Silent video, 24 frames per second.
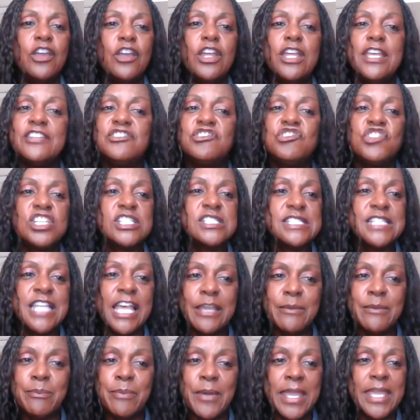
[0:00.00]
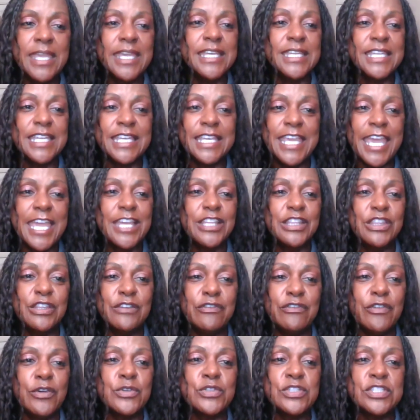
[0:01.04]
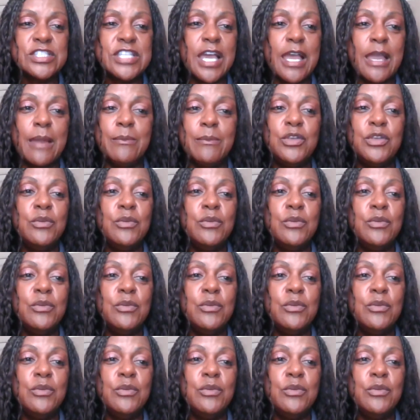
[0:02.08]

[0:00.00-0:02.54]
It's just like baking a cake the first time.